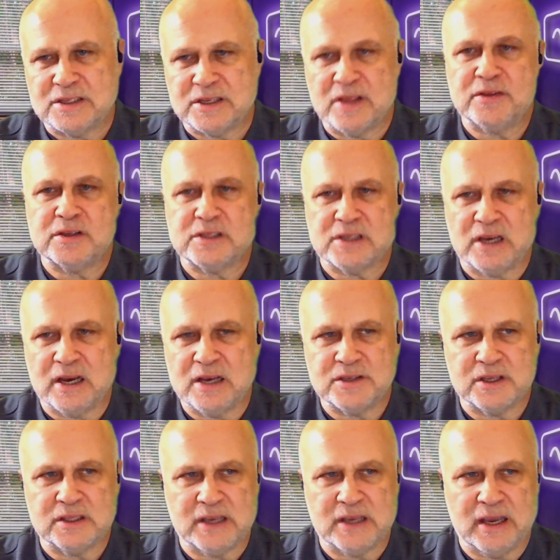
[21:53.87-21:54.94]

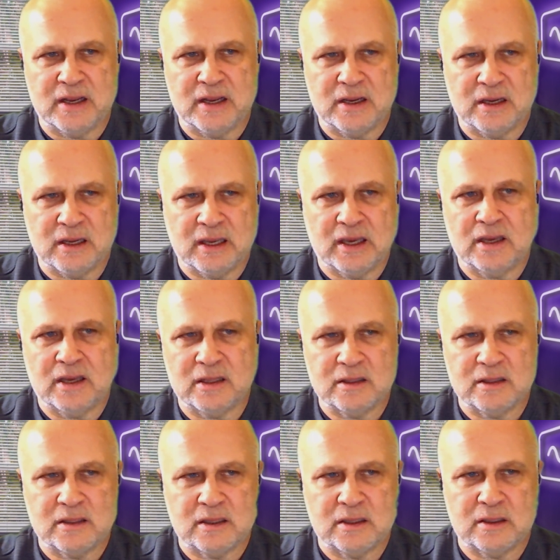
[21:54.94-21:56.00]
synthesizing data
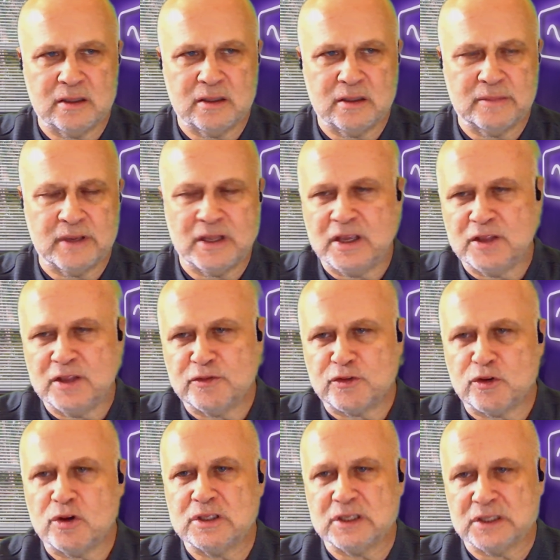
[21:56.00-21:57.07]
and in
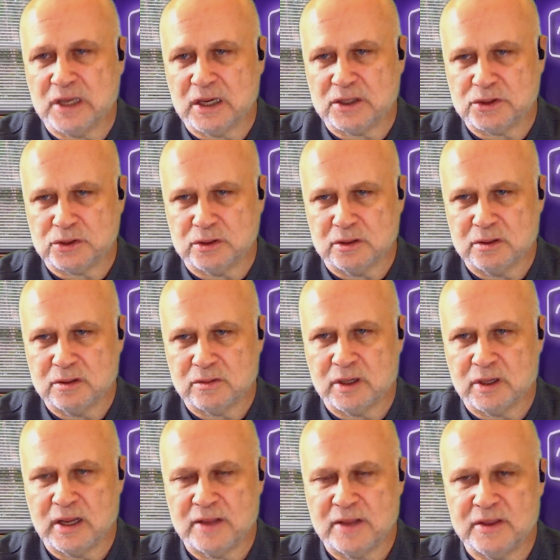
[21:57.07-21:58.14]
fraud detection,
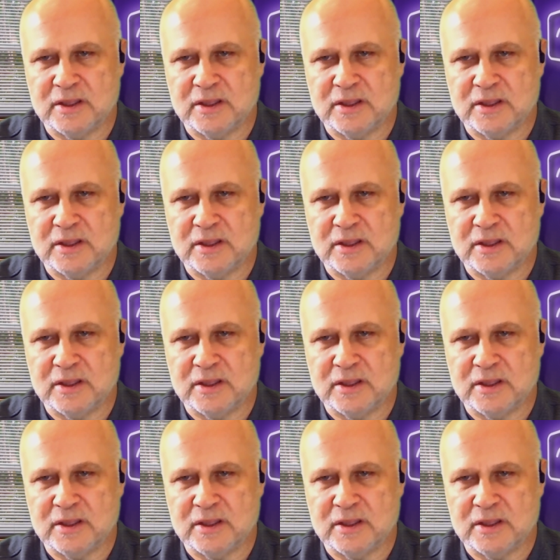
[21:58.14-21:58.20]
right?